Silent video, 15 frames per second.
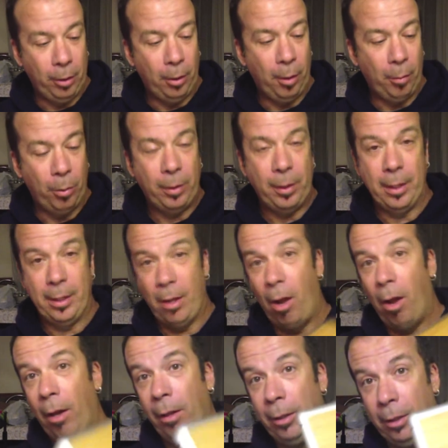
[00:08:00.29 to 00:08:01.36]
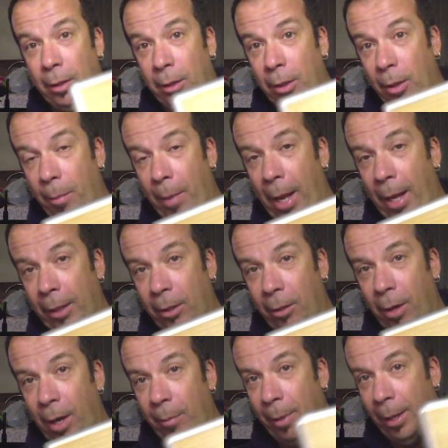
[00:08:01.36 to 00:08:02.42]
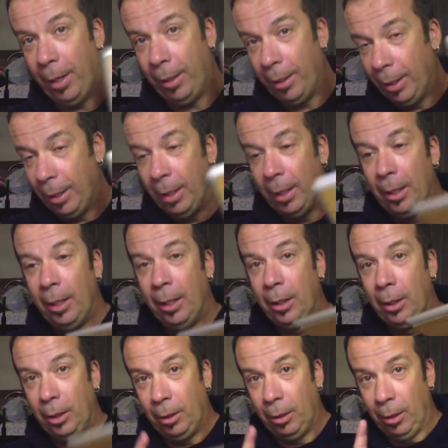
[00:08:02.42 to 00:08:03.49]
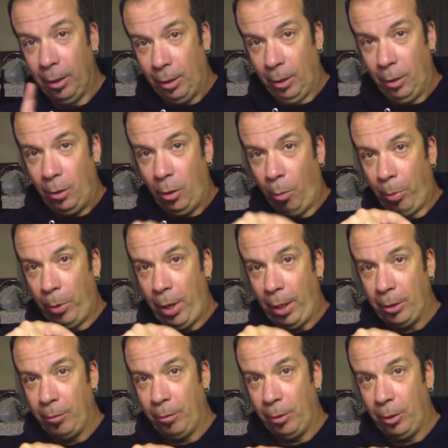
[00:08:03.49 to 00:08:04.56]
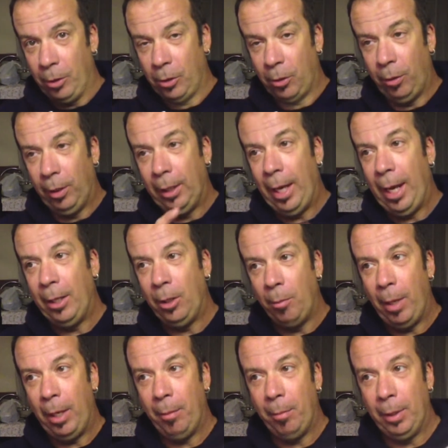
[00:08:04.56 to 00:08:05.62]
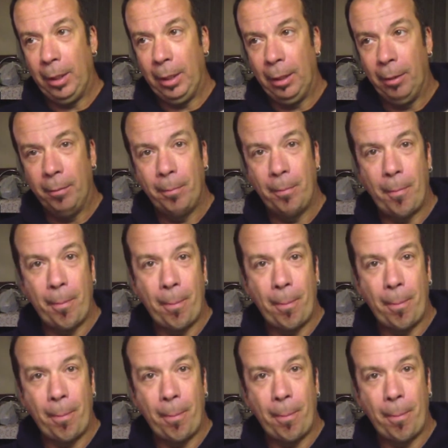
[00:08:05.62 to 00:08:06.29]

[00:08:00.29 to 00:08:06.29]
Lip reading: that if you're going to put this on the back of your iPad, no protection for your screen, and you may be